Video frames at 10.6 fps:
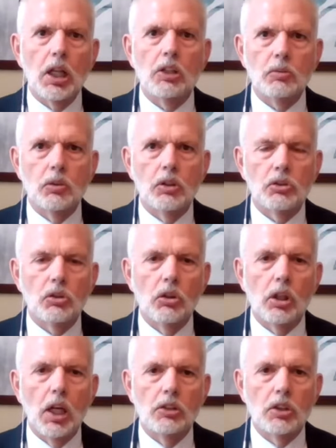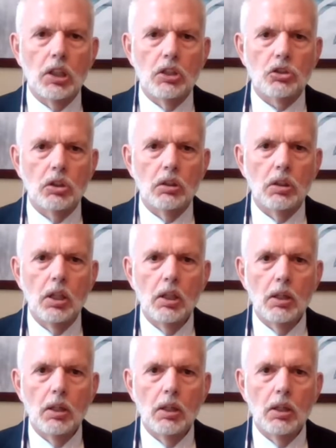case with this organization,